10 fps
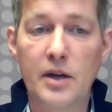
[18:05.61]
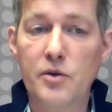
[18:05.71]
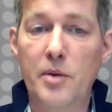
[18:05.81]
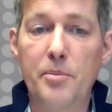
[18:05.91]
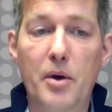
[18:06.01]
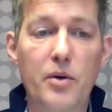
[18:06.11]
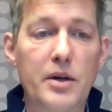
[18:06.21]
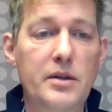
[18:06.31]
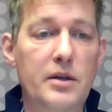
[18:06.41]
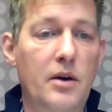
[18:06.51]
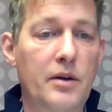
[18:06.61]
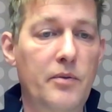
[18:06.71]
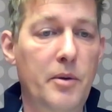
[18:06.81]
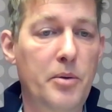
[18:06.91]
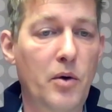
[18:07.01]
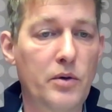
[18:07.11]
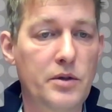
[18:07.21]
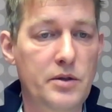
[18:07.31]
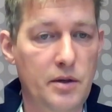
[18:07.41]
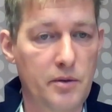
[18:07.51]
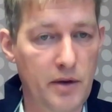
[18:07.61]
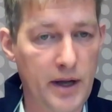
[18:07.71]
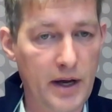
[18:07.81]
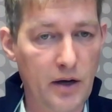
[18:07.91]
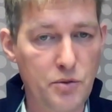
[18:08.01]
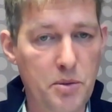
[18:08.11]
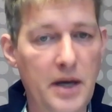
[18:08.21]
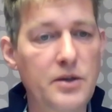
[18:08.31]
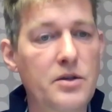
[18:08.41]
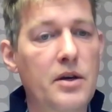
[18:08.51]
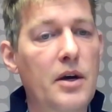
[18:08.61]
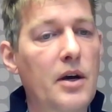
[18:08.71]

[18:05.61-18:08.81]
Then you import it on the reports layouts page,